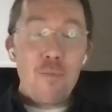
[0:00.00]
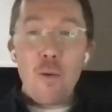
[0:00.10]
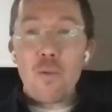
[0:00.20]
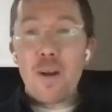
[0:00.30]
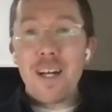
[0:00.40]

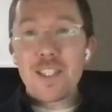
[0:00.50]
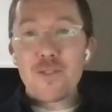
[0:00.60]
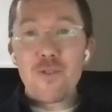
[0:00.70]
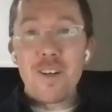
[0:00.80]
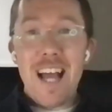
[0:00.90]
you've both won
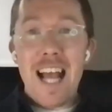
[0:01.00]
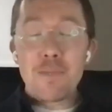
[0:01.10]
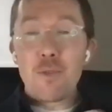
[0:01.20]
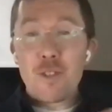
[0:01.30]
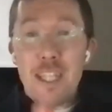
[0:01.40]
literal
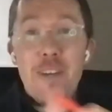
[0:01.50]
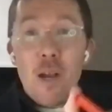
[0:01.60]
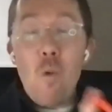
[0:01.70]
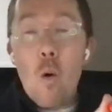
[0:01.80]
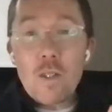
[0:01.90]
Edinburgh
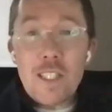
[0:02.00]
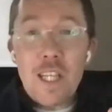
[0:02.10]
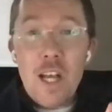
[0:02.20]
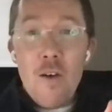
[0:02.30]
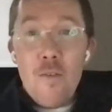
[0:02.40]
TV
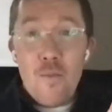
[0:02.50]
Awards,